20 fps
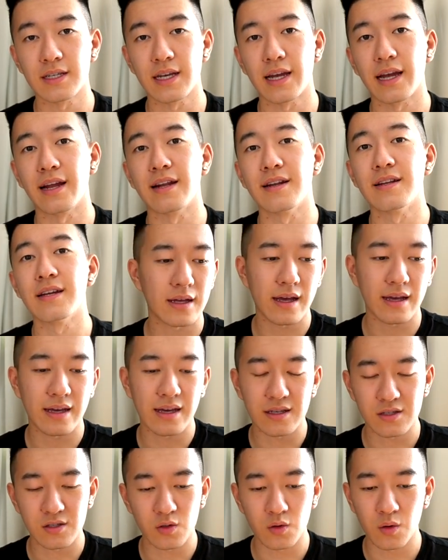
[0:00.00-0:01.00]
and it
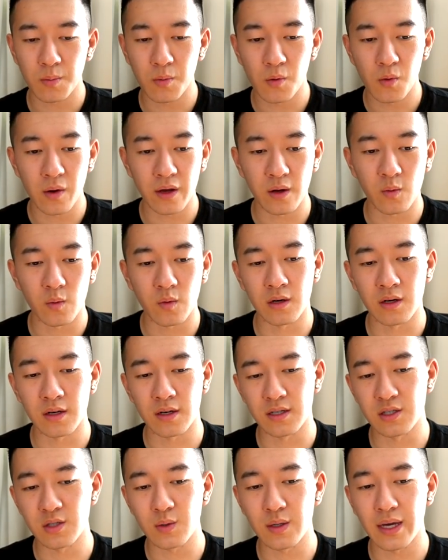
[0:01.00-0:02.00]
gets to a point where you